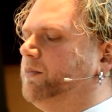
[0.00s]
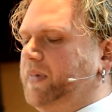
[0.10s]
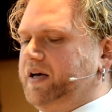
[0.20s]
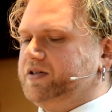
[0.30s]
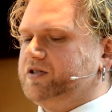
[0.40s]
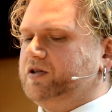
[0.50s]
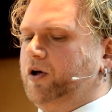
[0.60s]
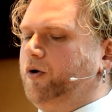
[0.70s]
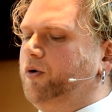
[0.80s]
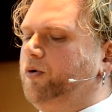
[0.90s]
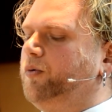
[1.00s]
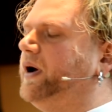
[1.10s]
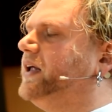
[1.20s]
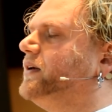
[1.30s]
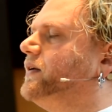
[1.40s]
may a slow
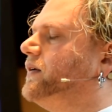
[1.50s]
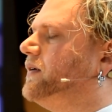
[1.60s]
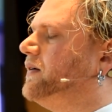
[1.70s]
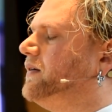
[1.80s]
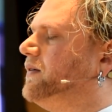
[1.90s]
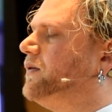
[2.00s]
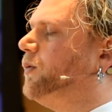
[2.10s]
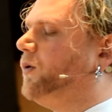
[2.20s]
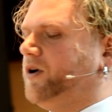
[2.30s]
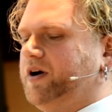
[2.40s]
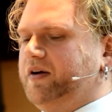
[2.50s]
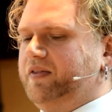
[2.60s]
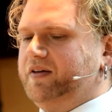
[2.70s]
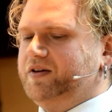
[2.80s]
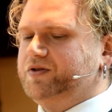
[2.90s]
wind work
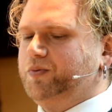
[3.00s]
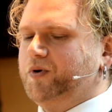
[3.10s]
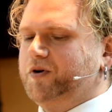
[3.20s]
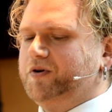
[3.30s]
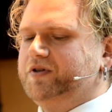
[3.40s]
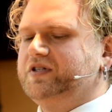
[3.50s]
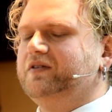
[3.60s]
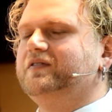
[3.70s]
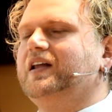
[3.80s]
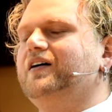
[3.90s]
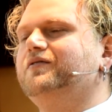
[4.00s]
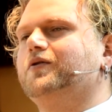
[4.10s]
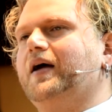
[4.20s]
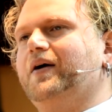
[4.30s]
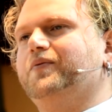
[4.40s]
these words of love
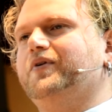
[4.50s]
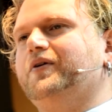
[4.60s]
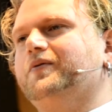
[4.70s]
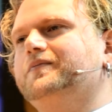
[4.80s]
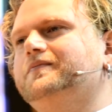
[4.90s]
around you.